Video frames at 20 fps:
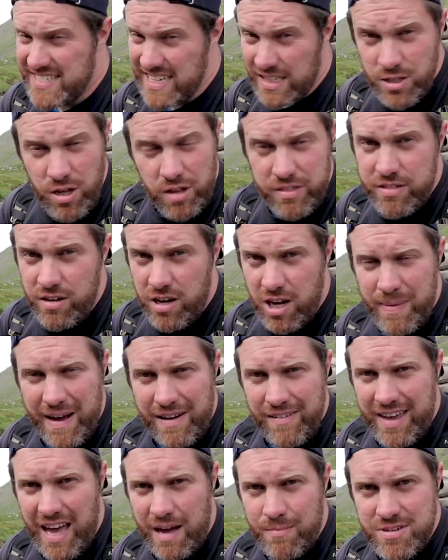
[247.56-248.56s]
Still not thought
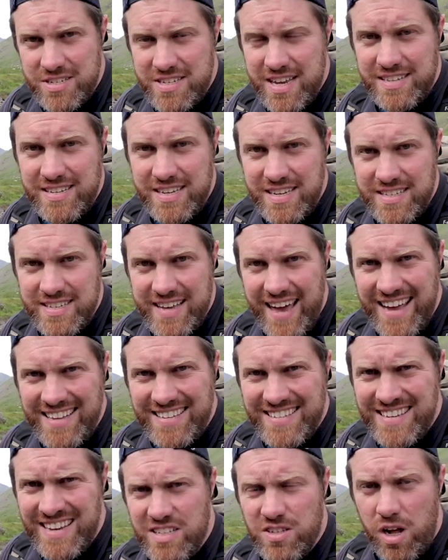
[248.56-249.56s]
about camera settings
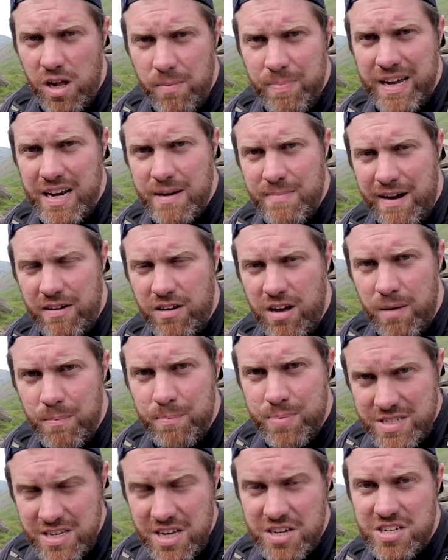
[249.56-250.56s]
yet. It's all been about
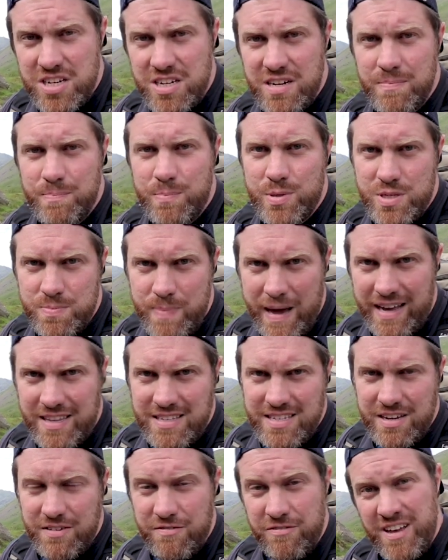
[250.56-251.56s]
composition,
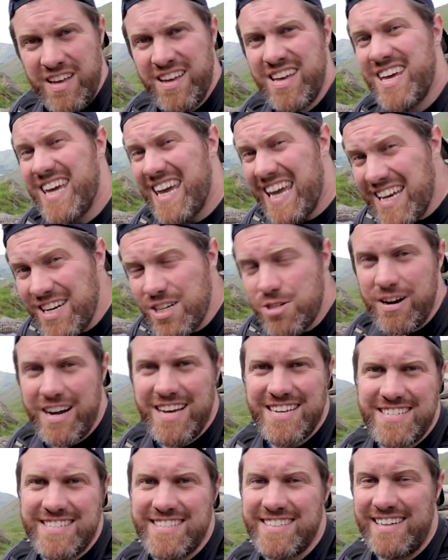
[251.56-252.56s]
perspective,
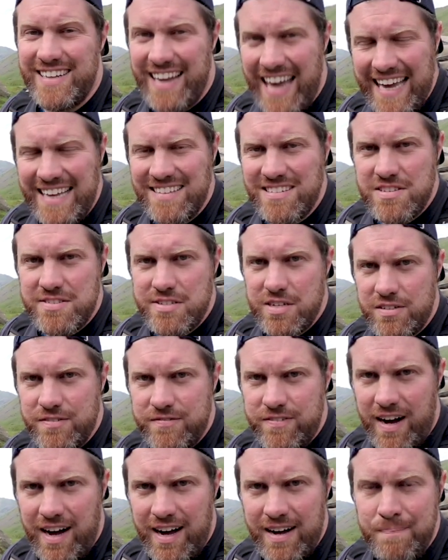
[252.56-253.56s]
interest, light so
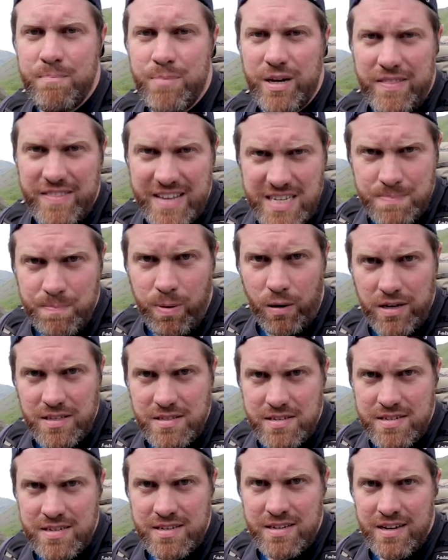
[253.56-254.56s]
far. But at this
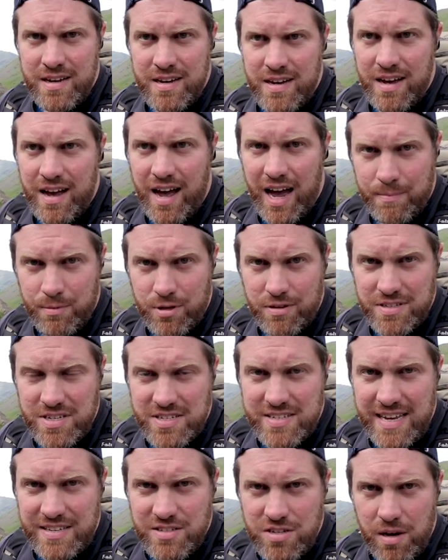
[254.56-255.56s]
point, I'm going
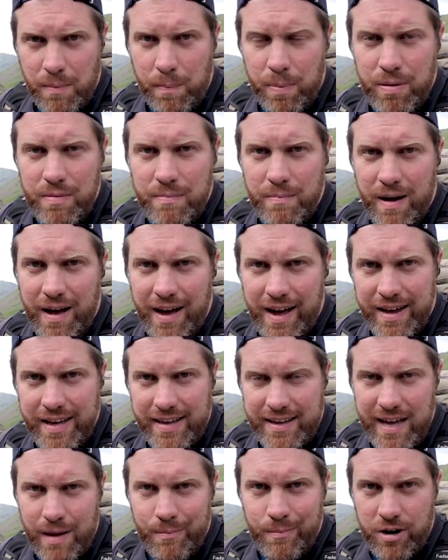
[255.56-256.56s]
to set up
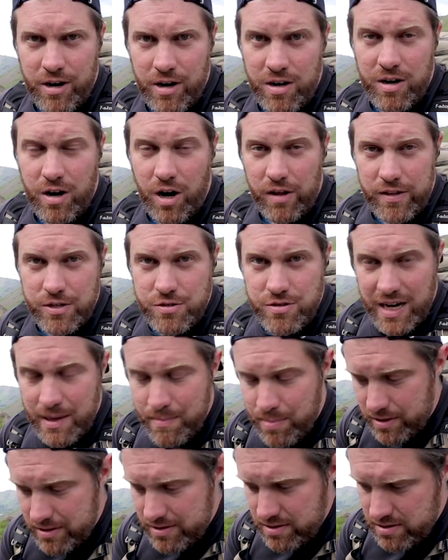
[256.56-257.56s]
my camera on the
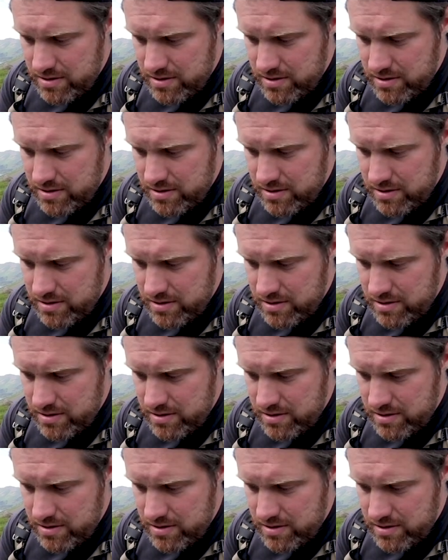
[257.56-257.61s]
tripod.